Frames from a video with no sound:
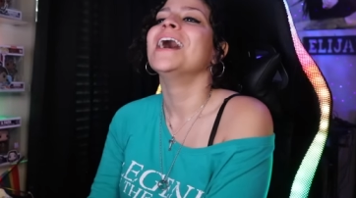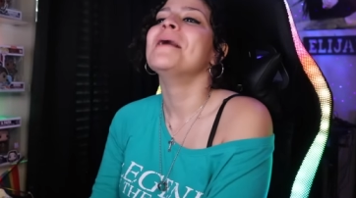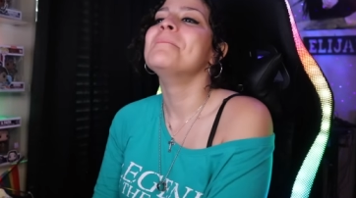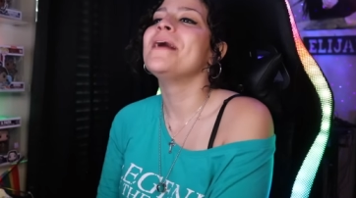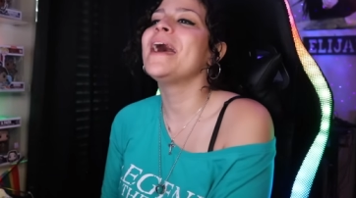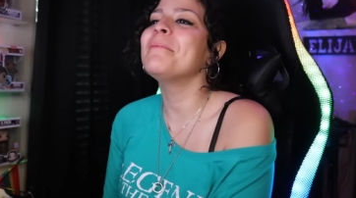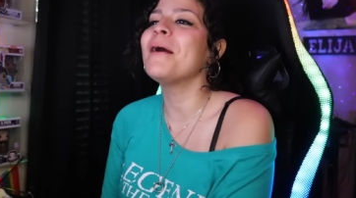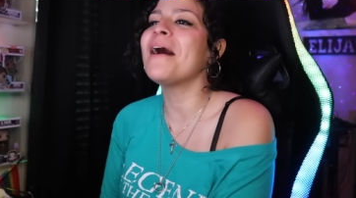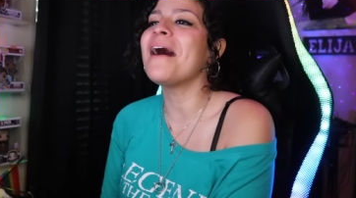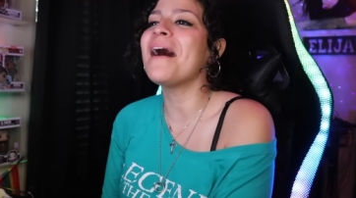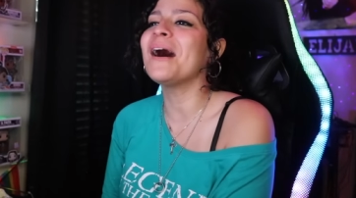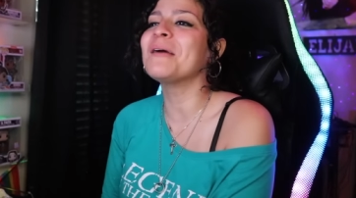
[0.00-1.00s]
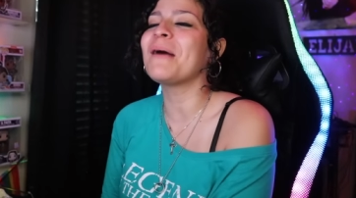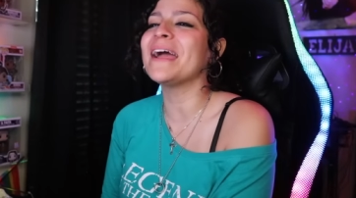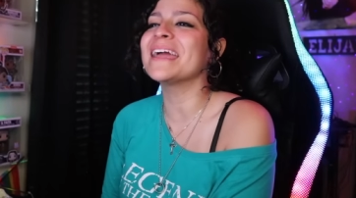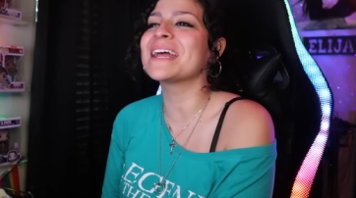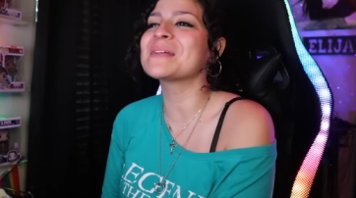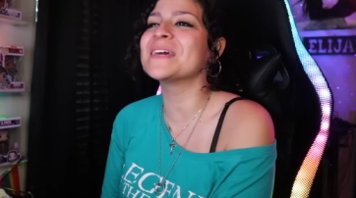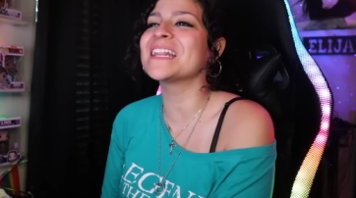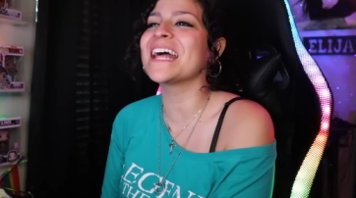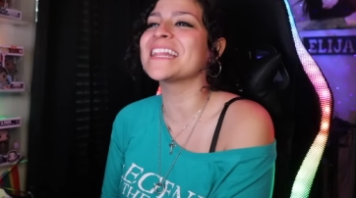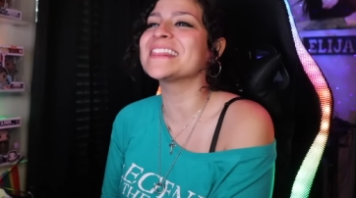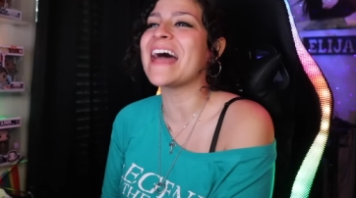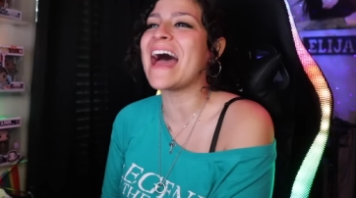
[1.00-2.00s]
Mabel, why are you gonna be
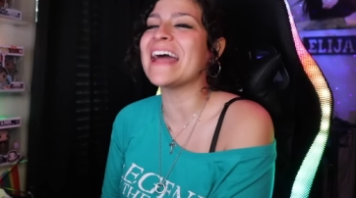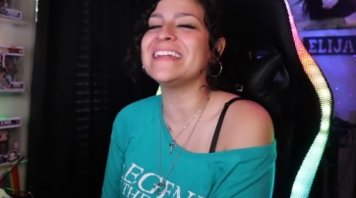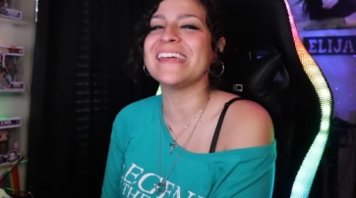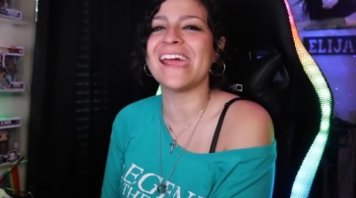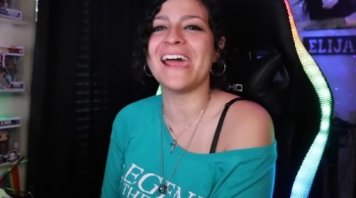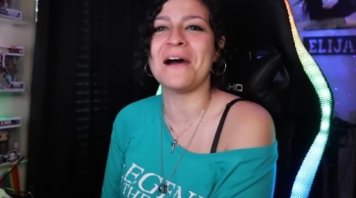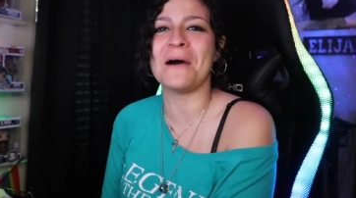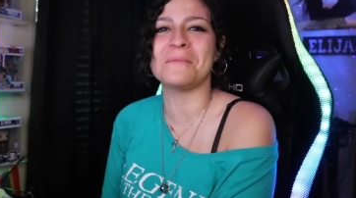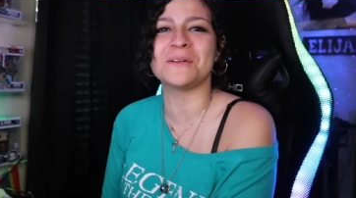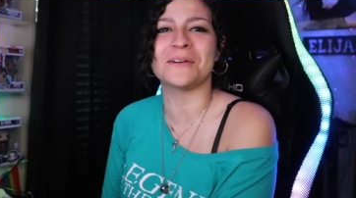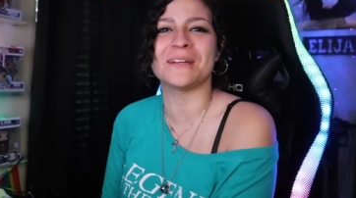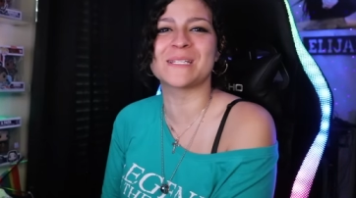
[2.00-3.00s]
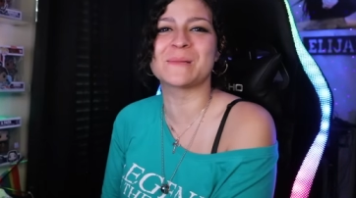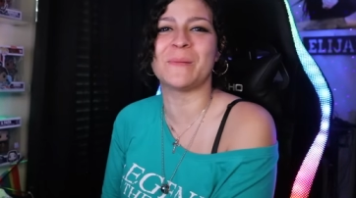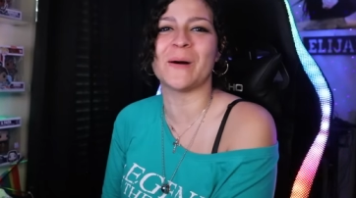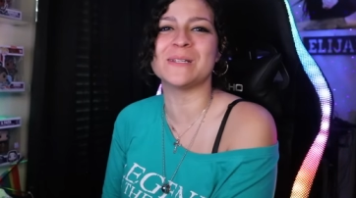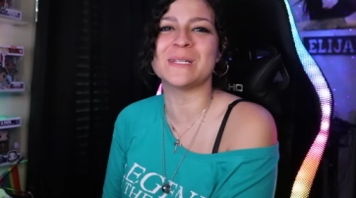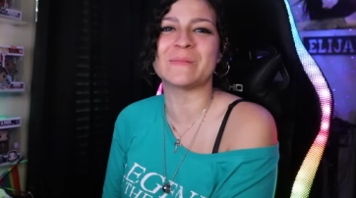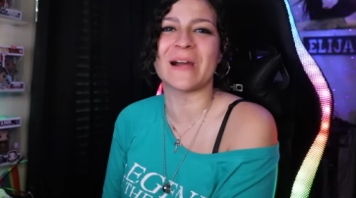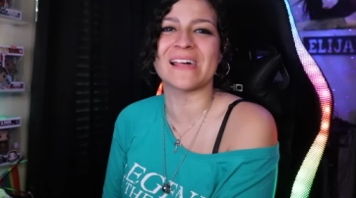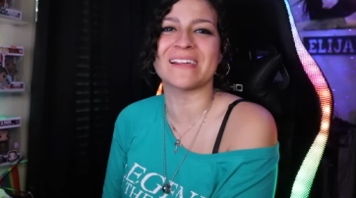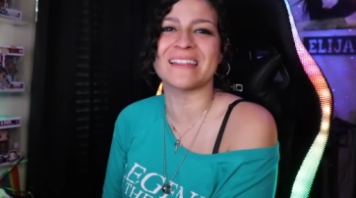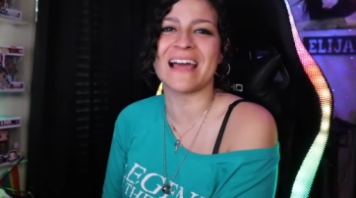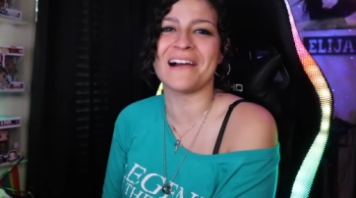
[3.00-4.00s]
like that? Damn, don't expose your
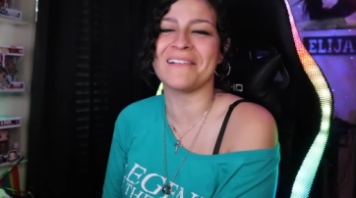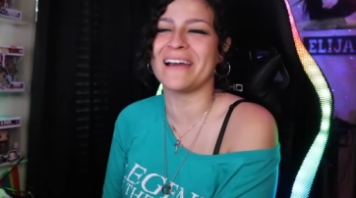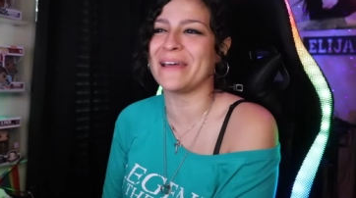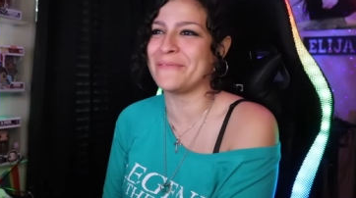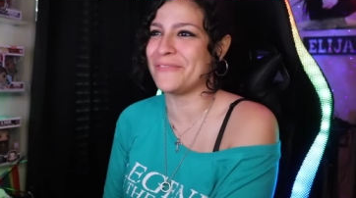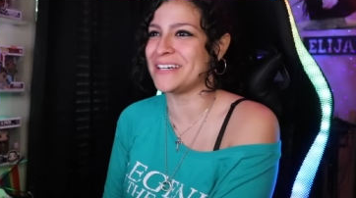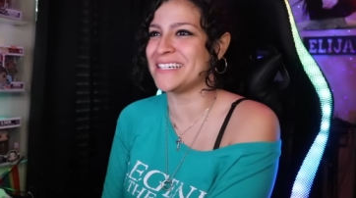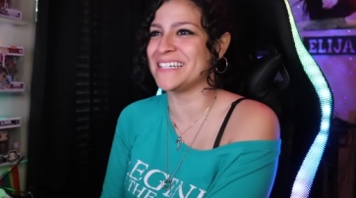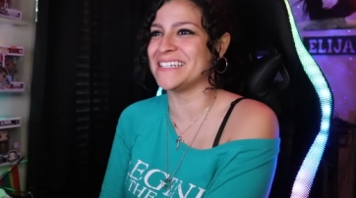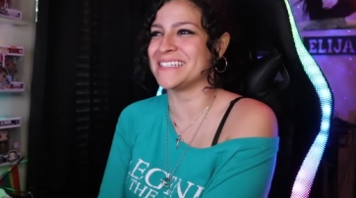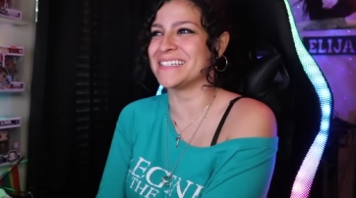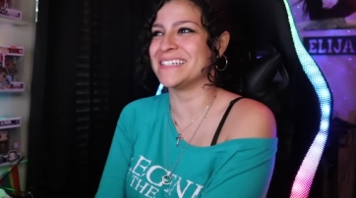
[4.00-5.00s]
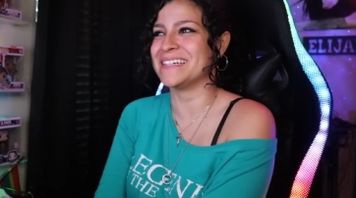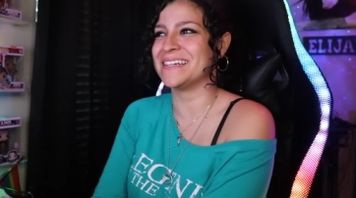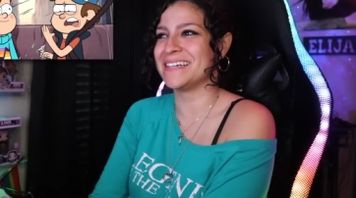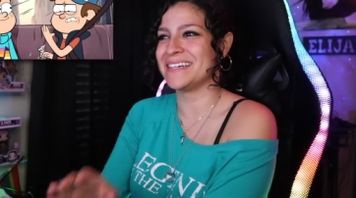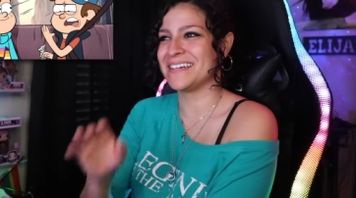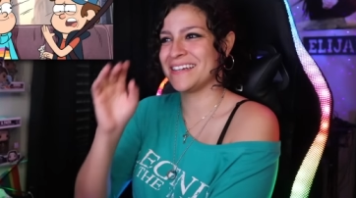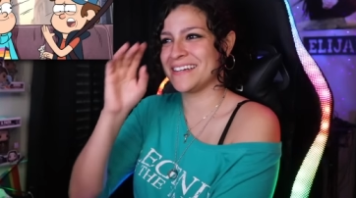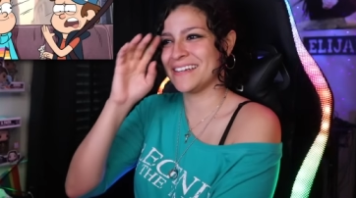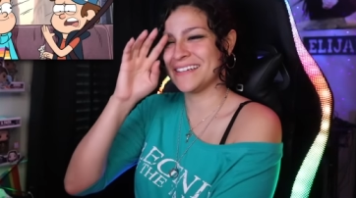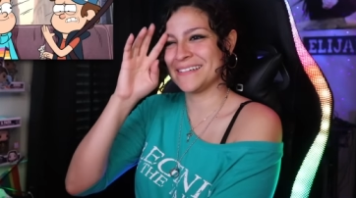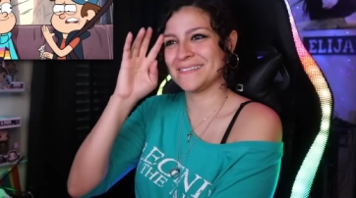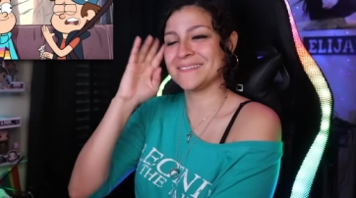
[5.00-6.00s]
brother that way. Fuck.
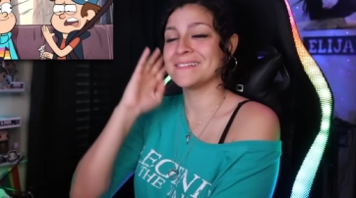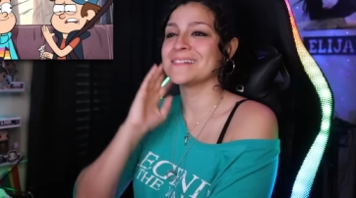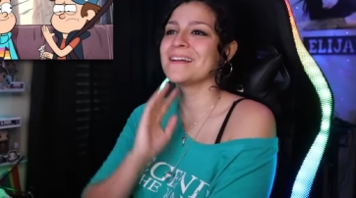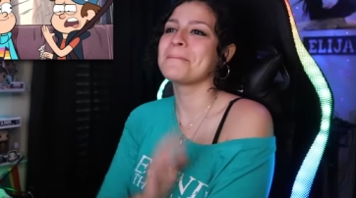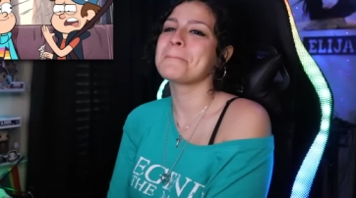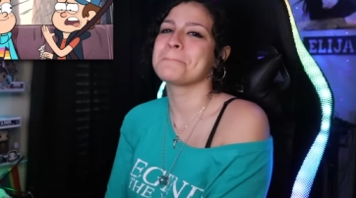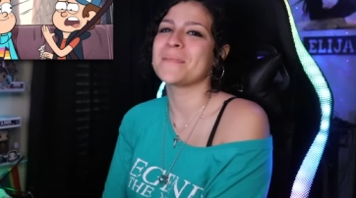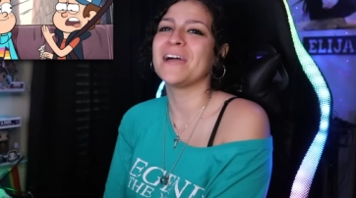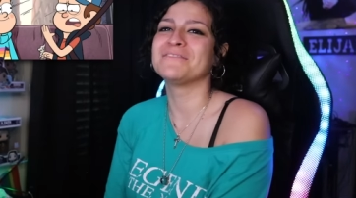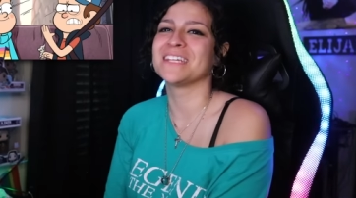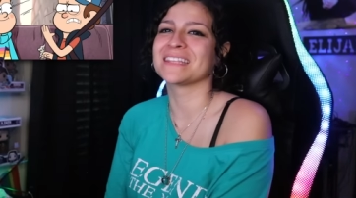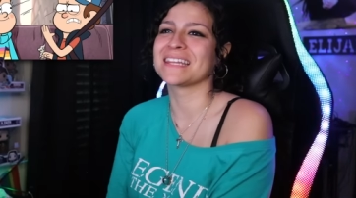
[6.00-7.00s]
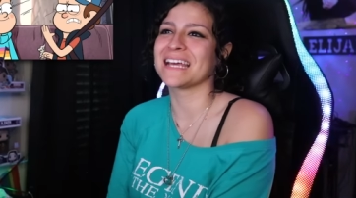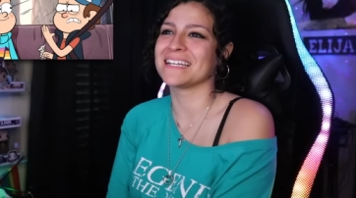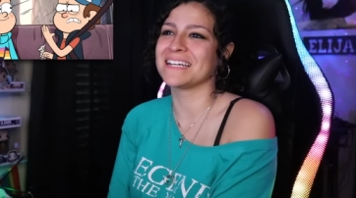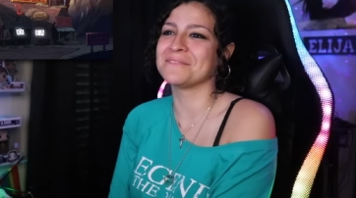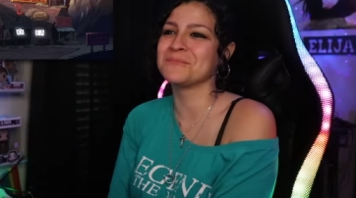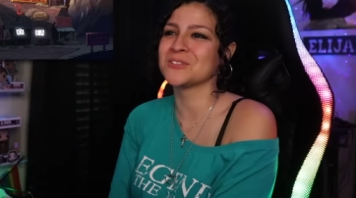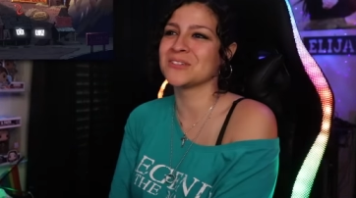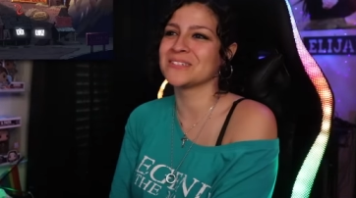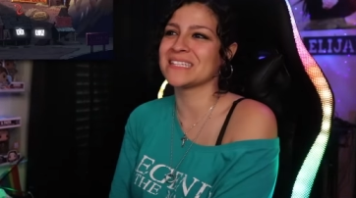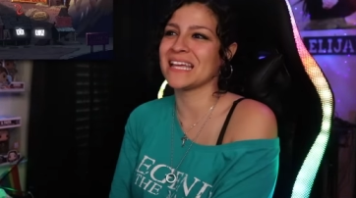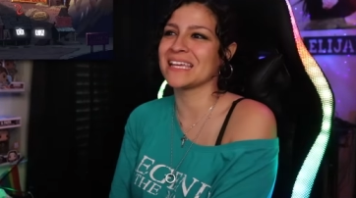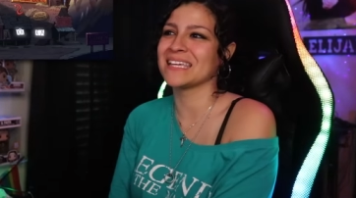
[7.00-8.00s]
Did you just lick my I've hand? done that. I was
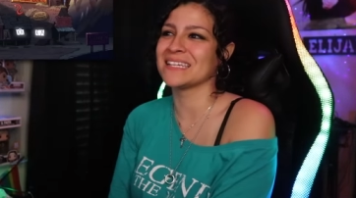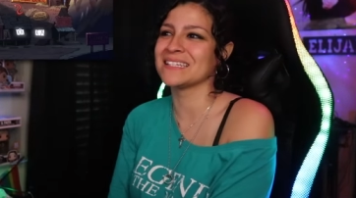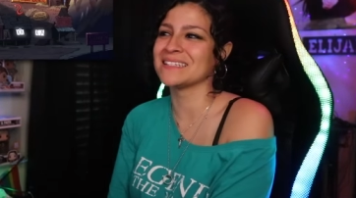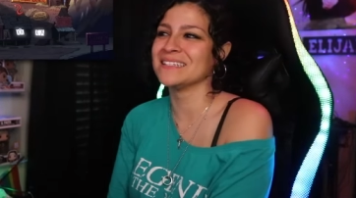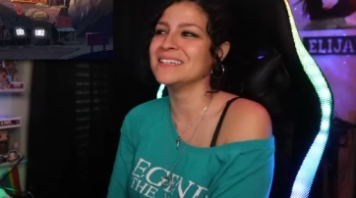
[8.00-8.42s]
always that kid.